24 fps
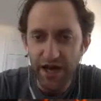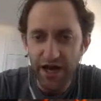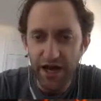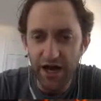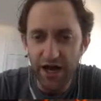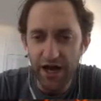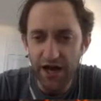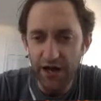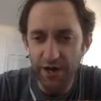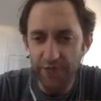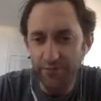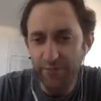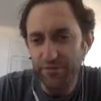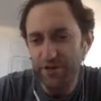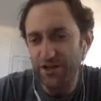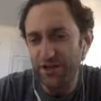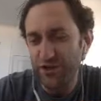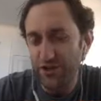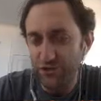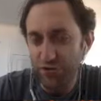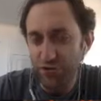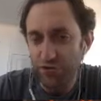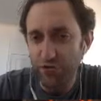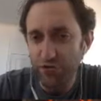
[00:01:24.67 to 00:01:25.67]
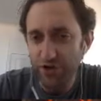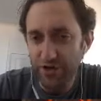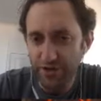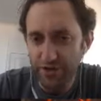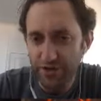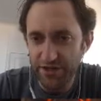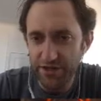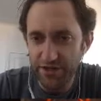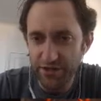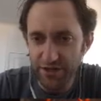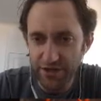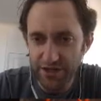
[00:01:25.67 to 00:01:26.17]
but you're
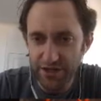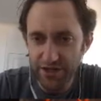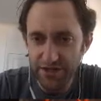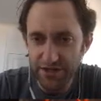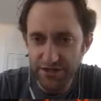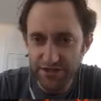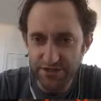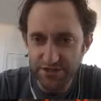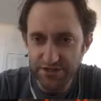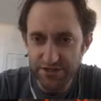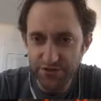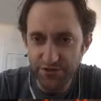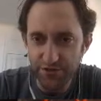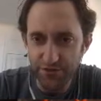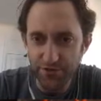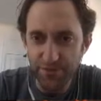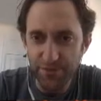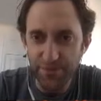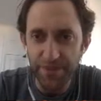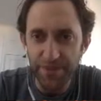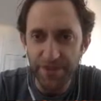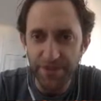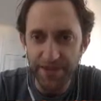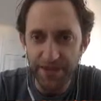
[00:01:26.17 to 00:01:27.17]
really looking to